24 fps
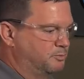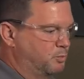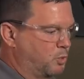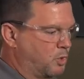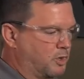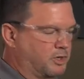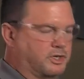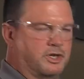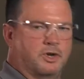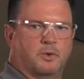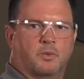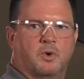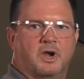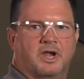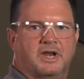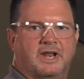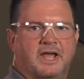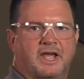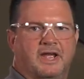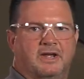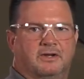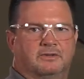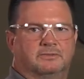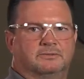work your way
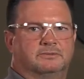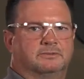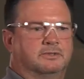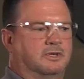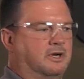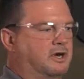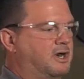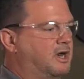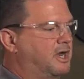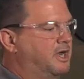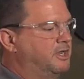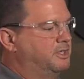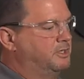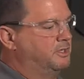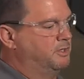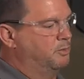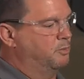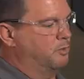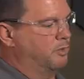down, all right? You